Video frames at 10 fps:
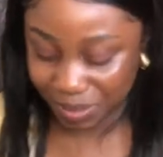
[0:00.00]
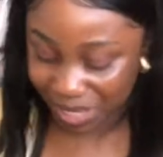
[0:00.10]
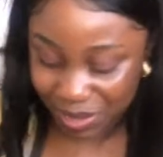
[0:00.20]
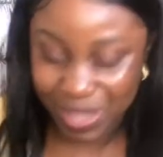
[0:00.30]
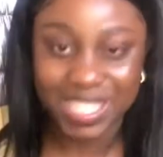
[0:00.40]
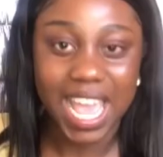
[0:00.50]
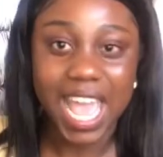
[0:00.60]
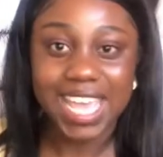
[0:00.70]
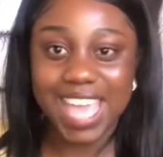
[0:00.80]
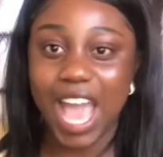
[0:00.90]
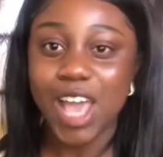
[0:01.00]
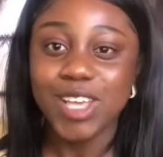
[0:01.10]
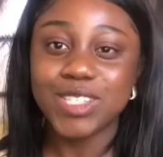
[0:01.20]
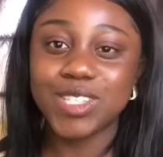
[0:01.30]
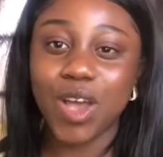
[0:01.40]
But anyways, yeah,
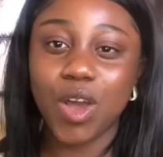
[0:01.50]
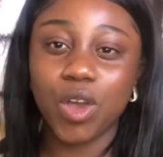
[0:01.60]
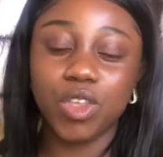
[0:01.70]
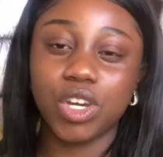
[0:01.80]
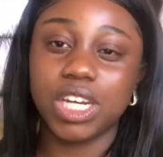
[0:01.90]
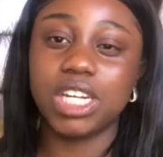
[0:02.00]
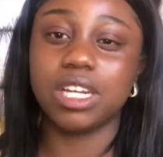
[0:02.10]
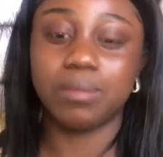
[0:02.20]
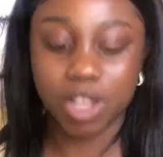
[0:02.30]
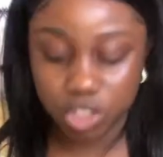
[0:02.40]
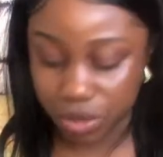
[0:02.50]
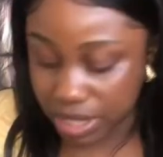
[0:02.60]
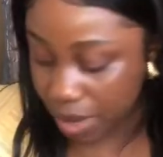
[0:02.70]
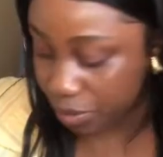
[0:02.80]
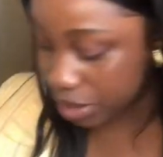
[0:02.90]
so you're gonna need a measuring tape for